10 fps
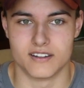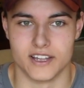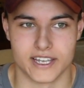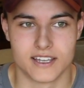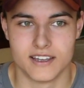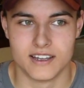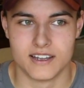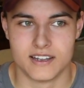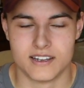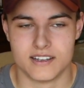Like
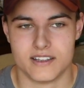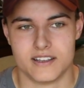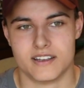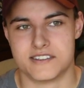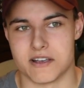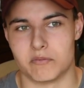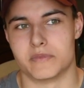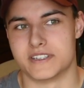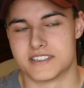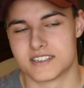
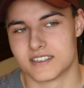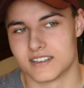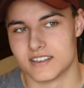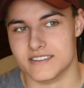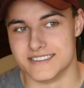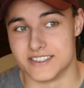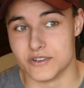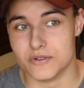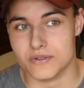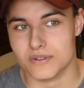supplements
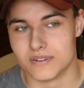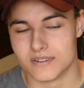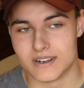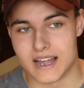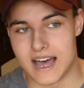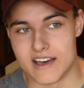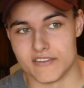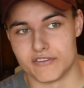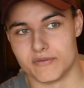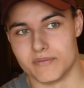do
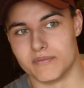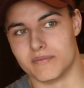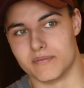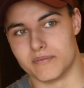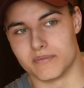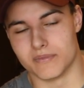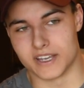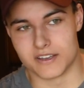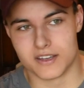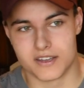have
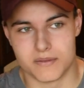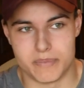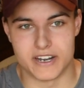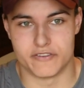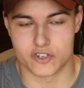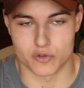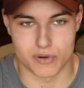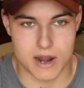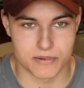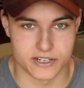like beneficial
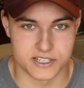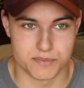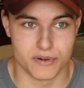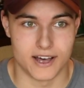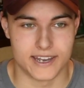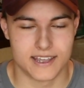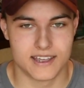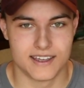properties, but